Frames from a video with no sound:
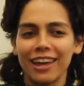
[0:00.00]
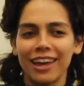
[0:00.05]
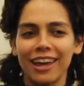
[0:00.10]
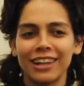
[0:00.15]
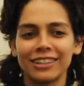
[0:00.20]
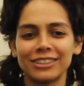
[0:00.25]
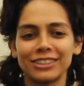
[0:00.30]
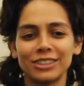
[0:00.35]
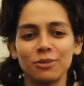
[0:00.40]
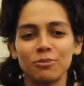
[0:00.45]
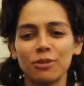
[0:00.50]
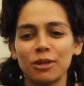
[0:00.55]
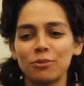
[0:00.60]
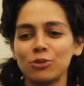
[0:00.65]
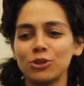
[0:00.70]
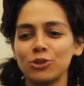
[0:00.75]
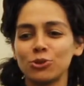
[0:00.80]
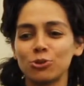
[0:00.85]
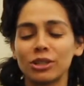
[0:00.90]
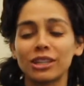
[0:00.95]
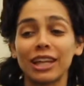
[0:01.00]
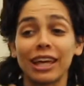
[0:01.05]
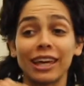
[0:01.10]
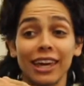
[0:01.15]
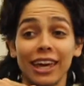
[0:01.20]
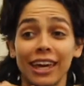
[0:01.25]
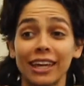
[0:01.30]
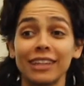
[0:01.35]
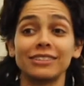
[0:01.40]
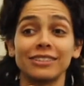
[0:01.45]
Oh and she made me do it
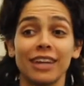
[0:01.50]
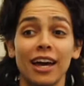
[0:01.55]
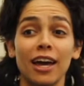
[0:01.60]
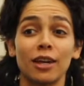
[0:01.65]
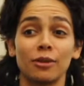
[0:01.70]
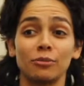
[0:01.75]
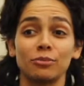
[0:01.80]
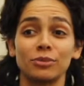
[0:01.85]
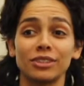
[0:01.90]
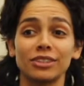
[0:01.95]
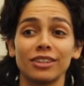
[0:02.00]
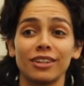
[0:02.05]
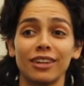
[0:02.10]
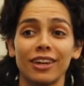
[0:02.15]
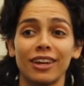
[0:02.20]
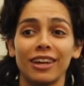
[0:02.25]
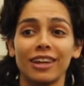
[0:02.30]
like eight times.